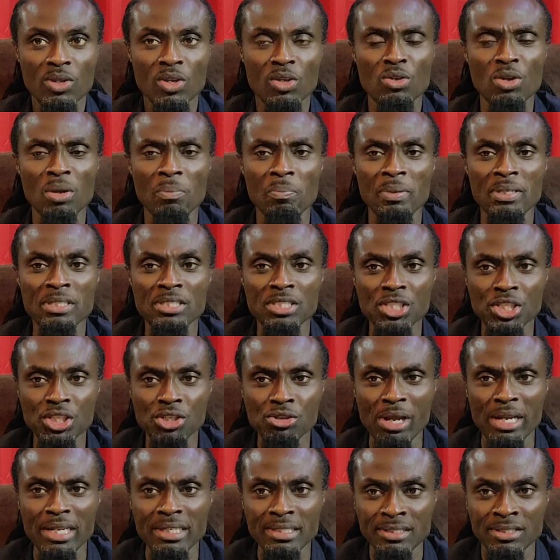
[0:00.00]
You have been
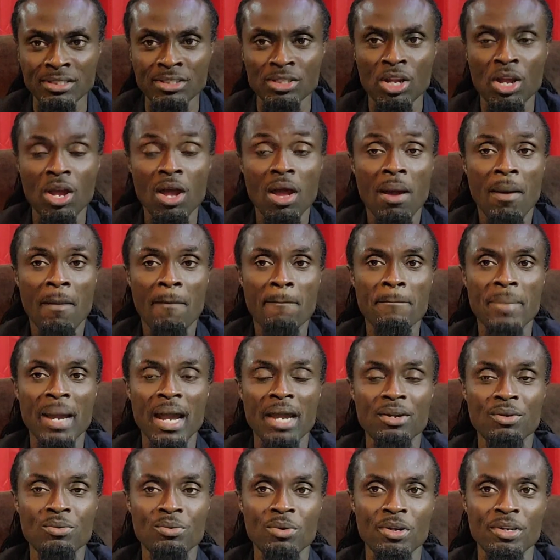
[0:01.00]
strengthened
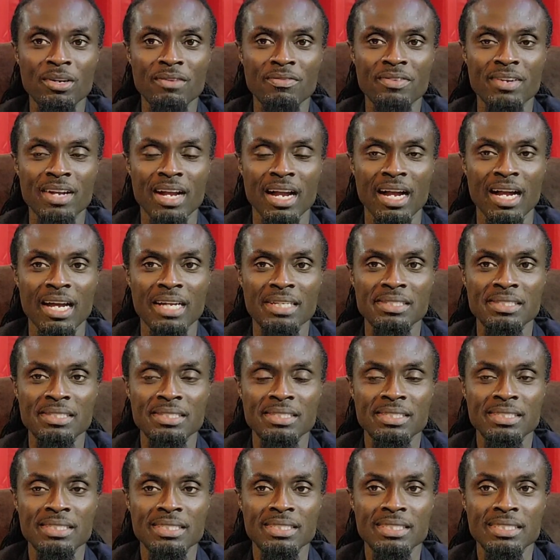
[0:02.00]
by the word of God.
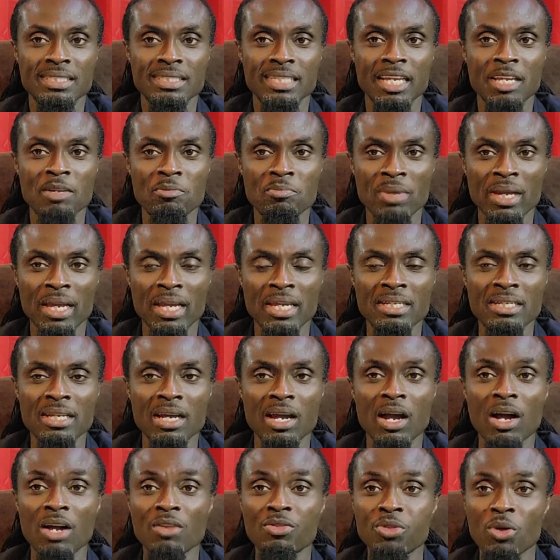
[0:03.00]
Amen.
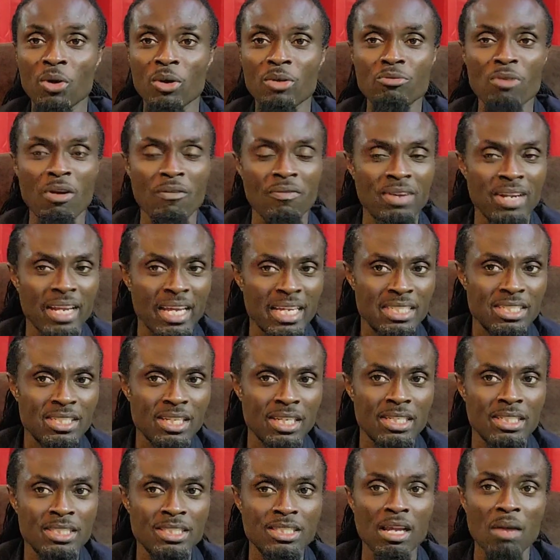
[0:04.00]
Although in
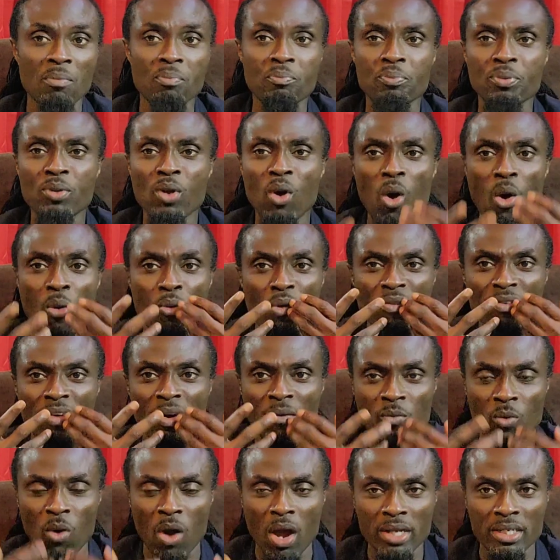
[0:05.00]
Revelation, it's a pure river
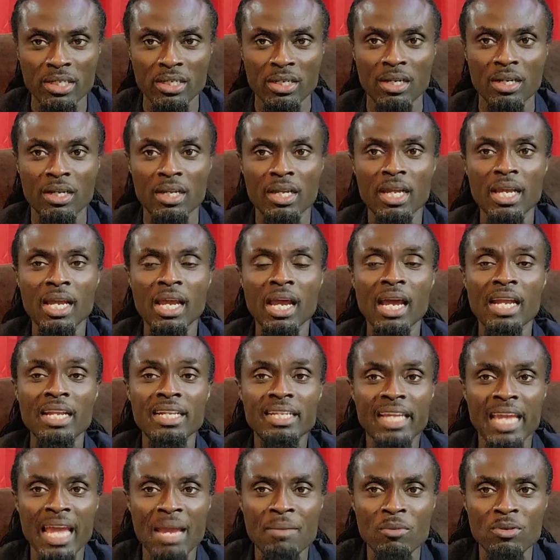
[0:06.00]
of water
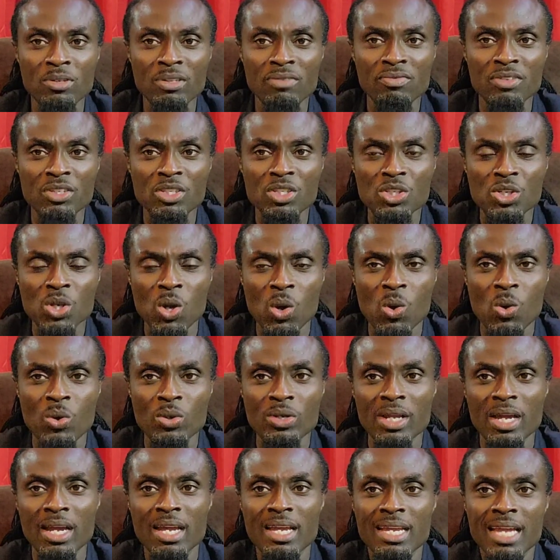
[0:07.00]
that came out of the
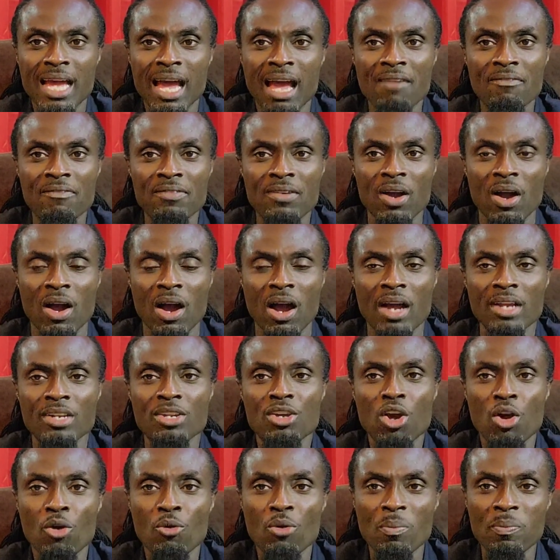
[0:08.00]
throne of God,
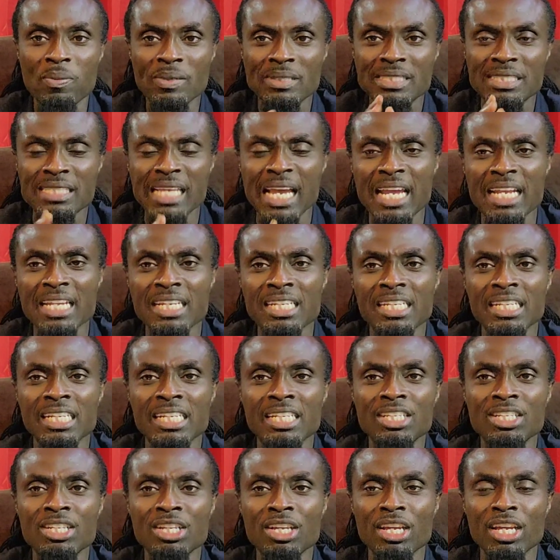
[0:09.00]

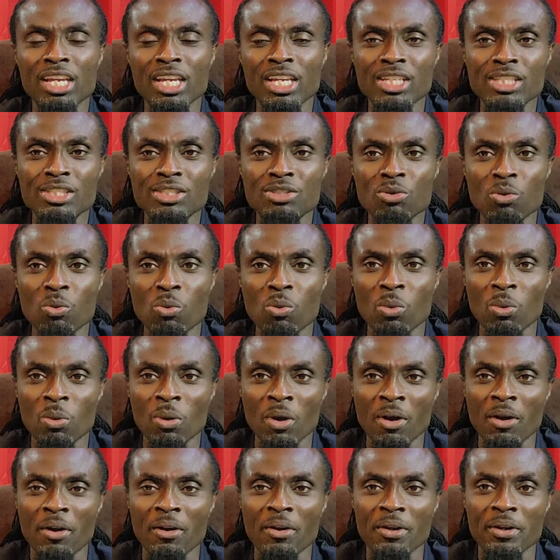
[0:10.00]
representing his
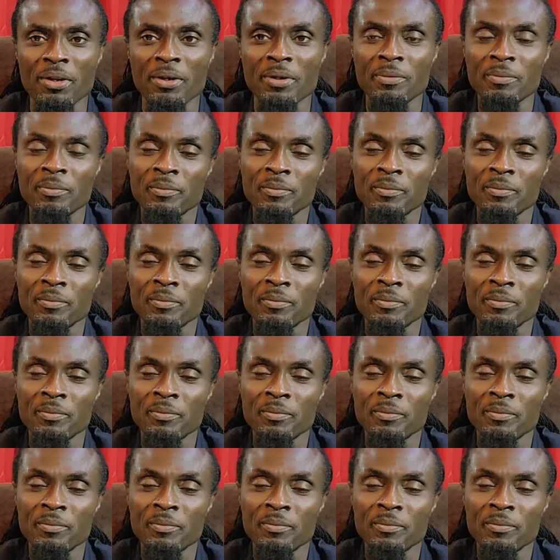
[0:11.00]
word.